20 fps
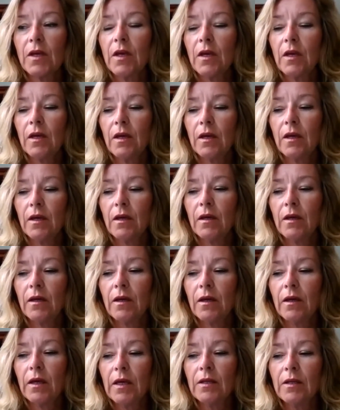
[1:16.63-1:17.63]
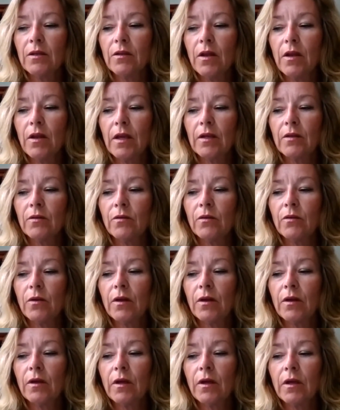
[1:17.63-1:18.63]

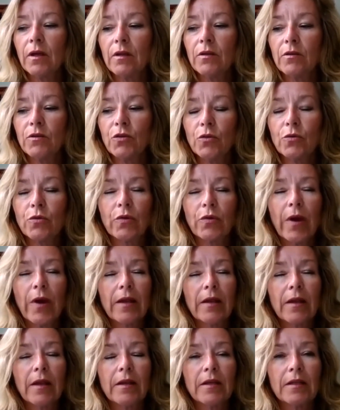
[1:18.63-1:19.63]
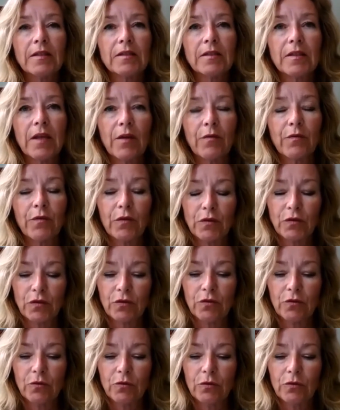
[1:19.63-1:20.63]
in Ukraine and its efforts
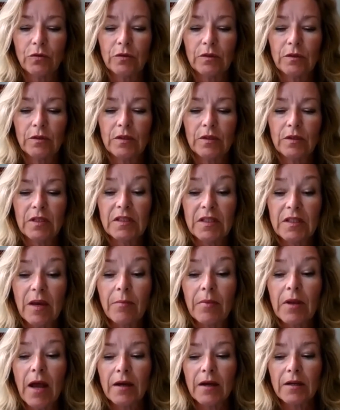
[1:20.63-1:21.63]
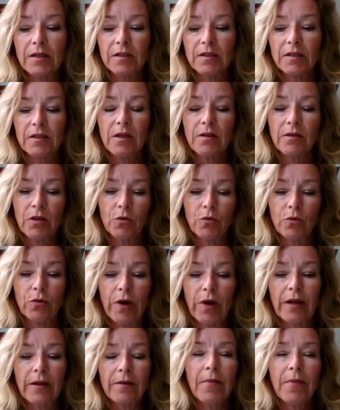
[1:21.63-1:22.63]
to destabilize the
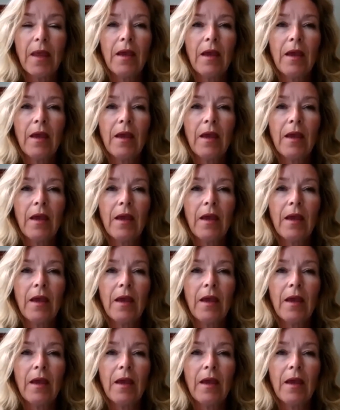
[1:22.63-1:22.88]
Ukraine.